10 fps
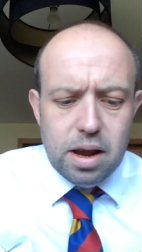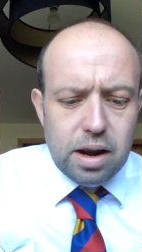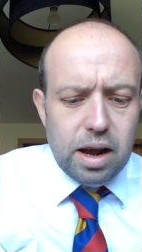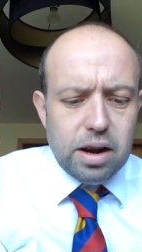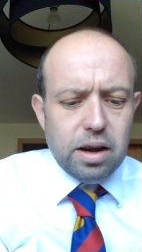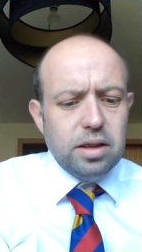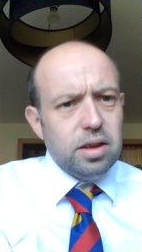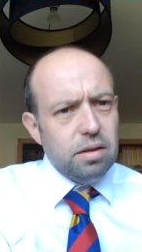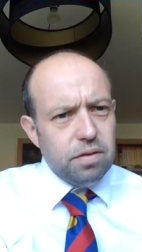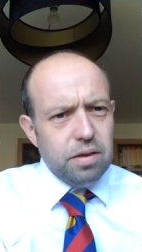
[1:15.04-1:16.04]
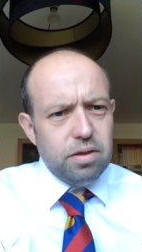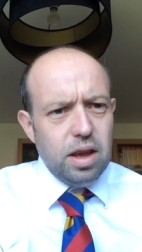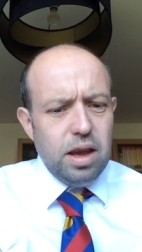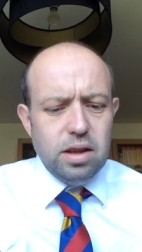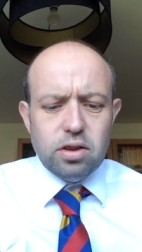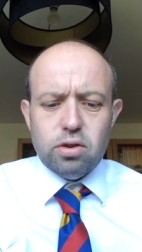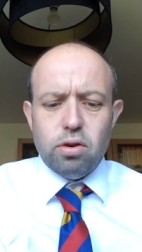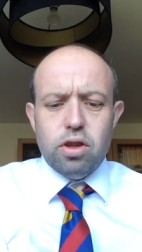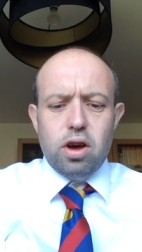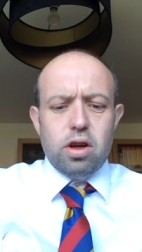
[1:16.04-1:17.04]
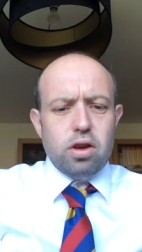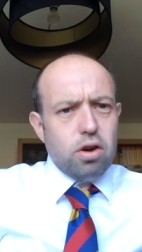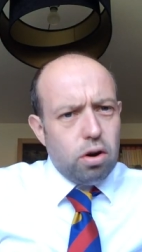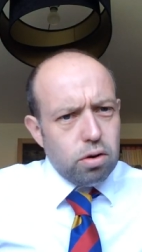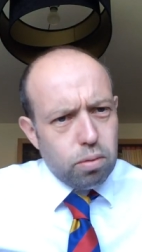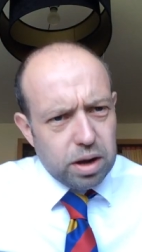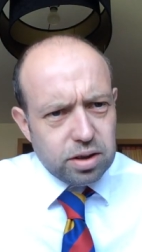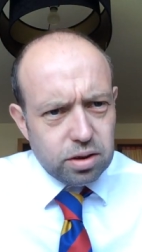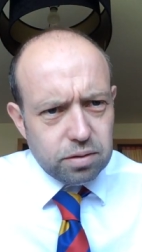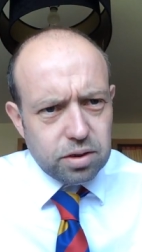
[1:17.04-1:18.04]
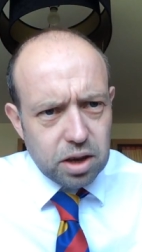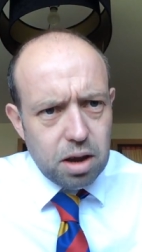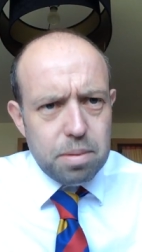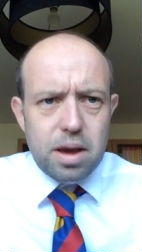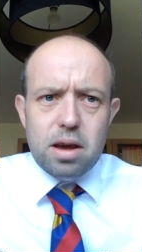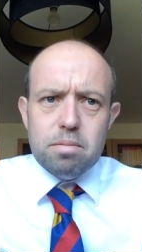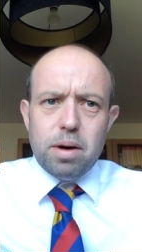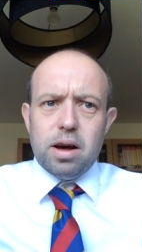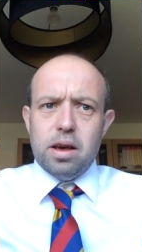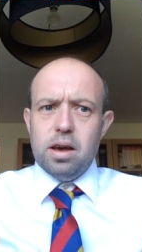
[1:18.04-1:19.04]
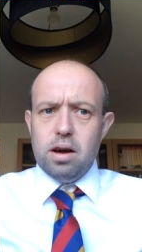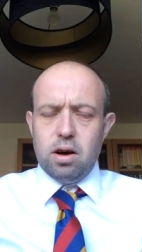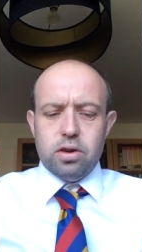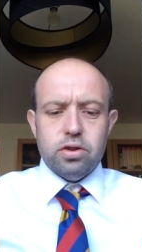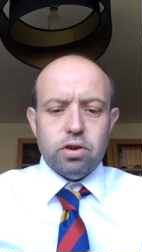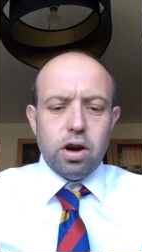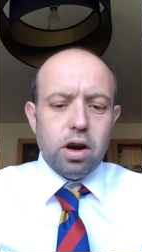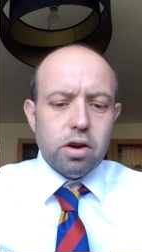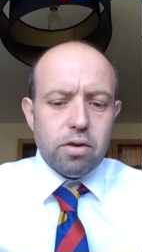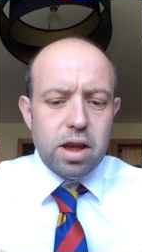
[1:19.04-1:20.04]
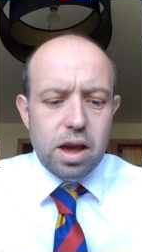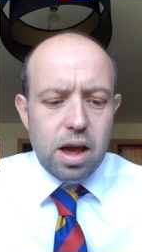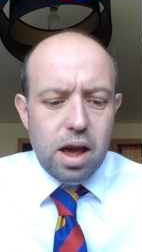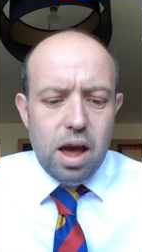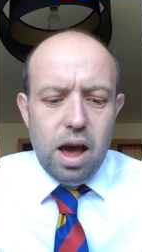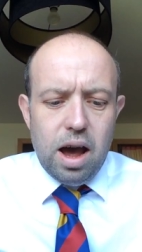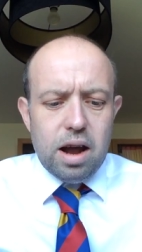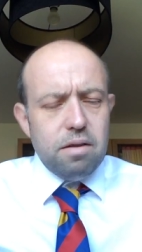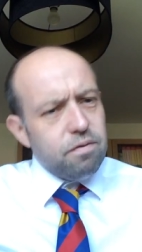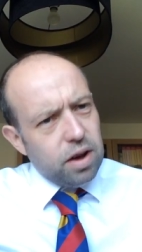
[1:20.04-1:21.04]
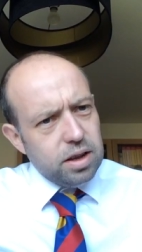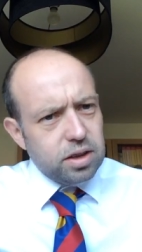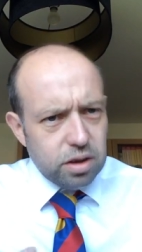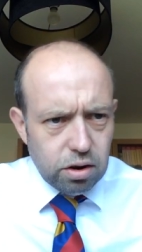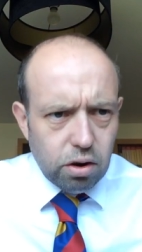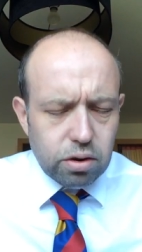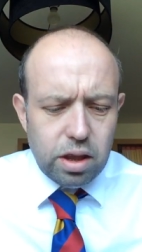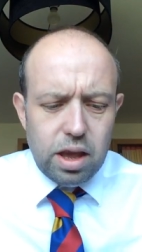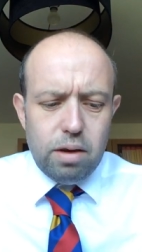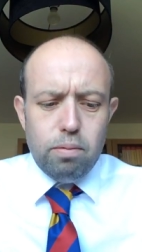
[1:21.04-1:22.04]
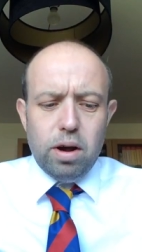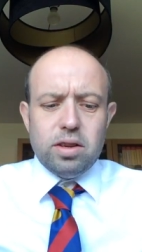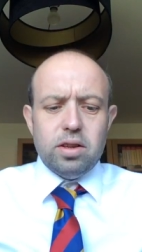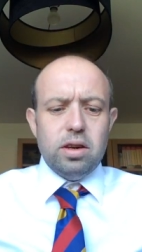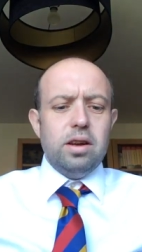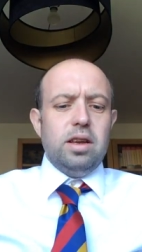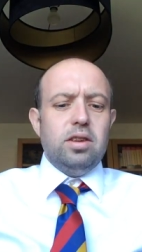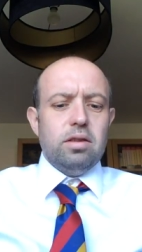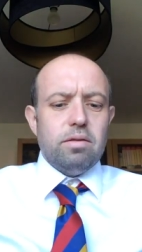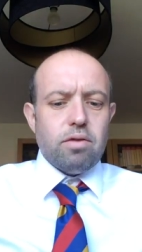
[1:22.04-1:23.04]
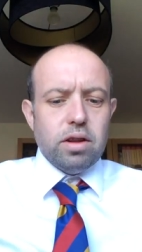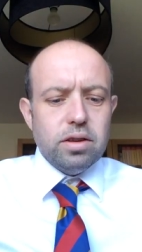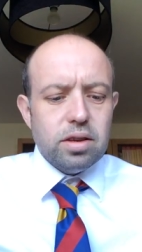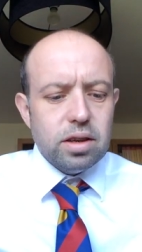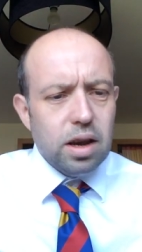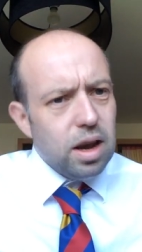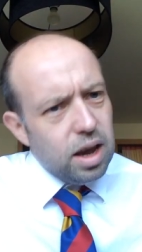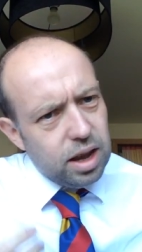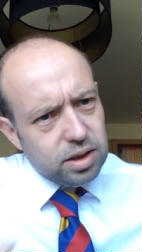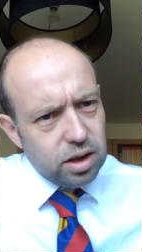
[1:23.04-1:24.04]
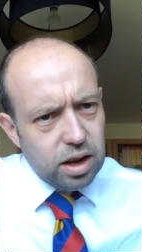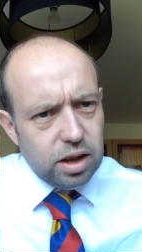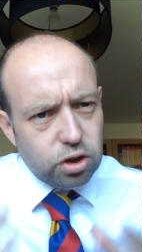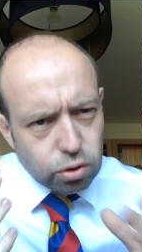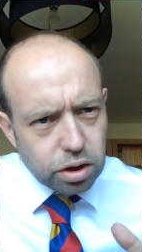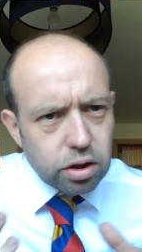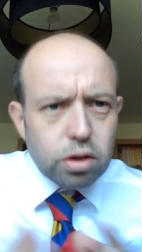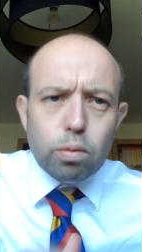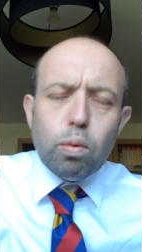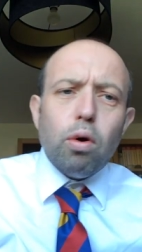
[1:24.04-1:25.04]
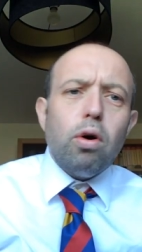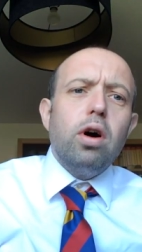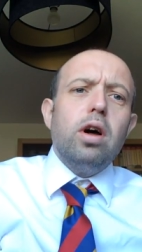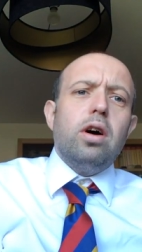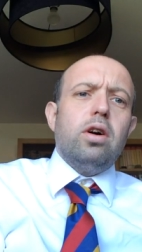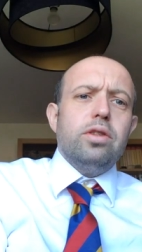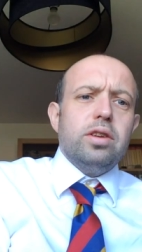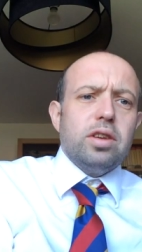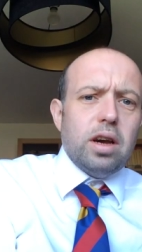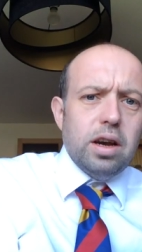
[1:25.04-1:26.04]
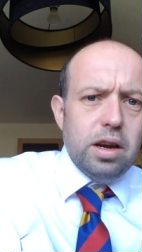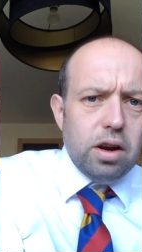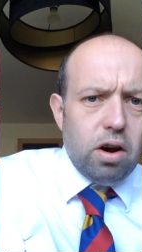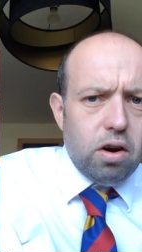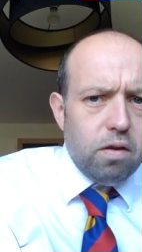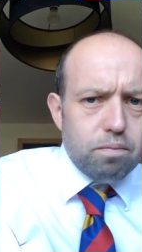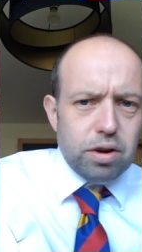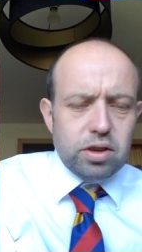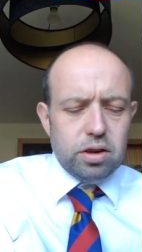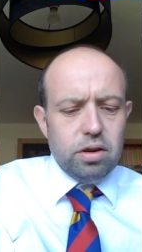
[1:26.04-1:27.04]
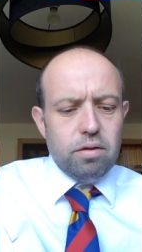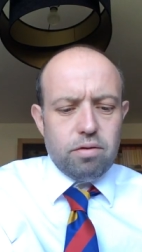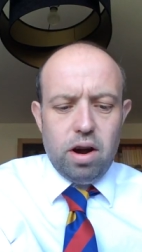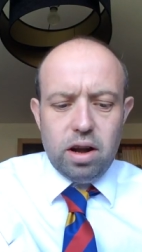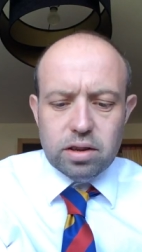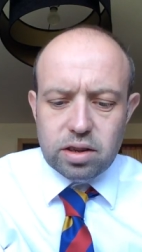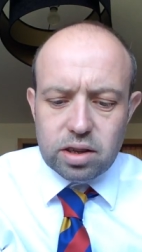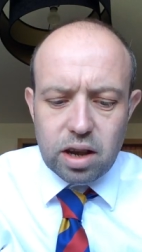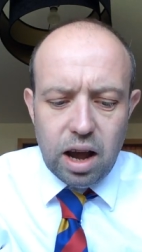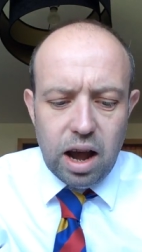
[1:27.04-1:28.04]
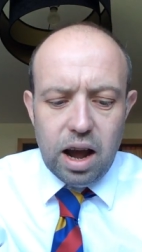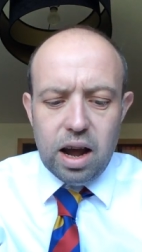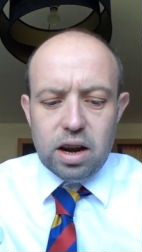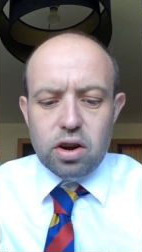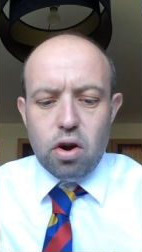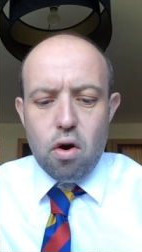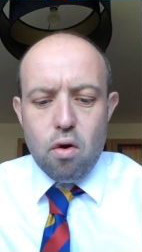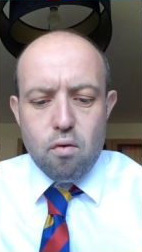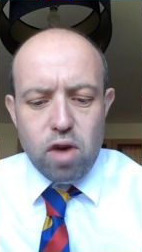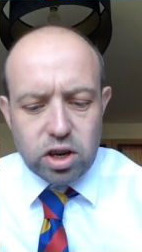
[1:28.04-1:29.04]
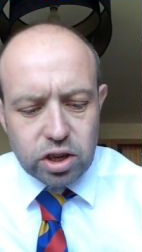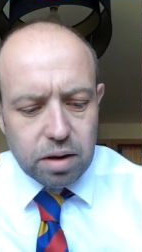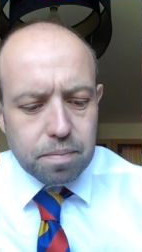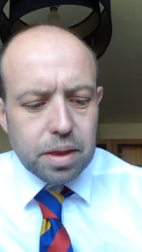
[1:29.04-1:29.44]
Now, 1915 saw the conquest of Serbia by Austria-Hungary, and fighting along the Western and Eastern fronts, Italy joined the war on the side of Britain, France, and Russia.